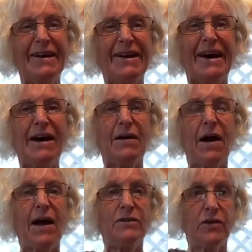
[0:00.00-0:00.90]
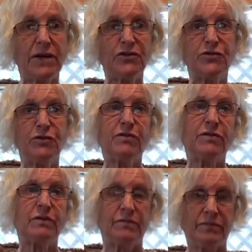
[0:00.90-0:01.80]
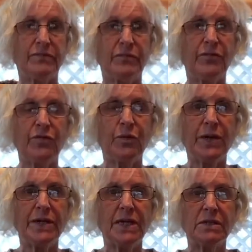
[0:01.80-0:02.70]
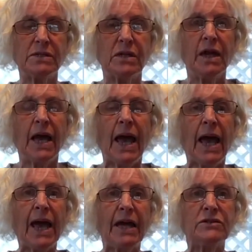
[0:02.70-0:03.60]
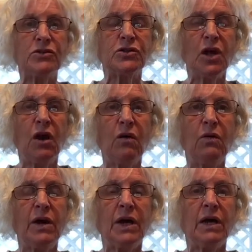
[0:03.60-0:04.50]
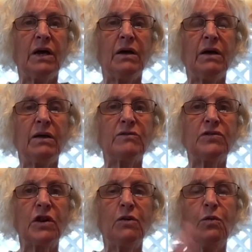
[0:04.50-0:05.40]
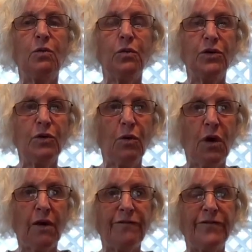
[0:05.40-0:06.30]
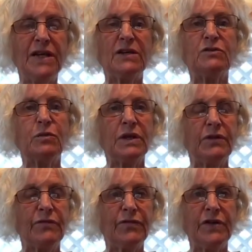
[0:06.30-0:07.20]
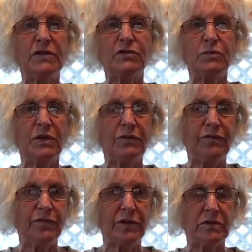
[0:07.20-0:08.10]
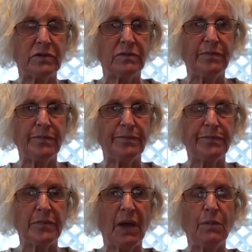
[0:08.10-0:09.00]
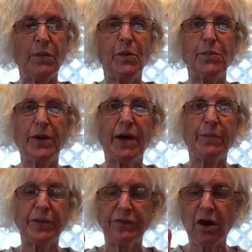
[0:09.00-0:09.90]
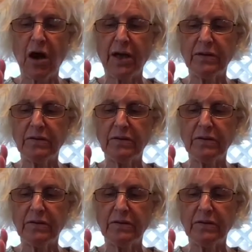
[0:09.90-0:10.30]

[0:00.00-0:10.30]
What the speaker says: I look at truth for what it is. And so you are fields within fields within fields. And when we bring up a thought,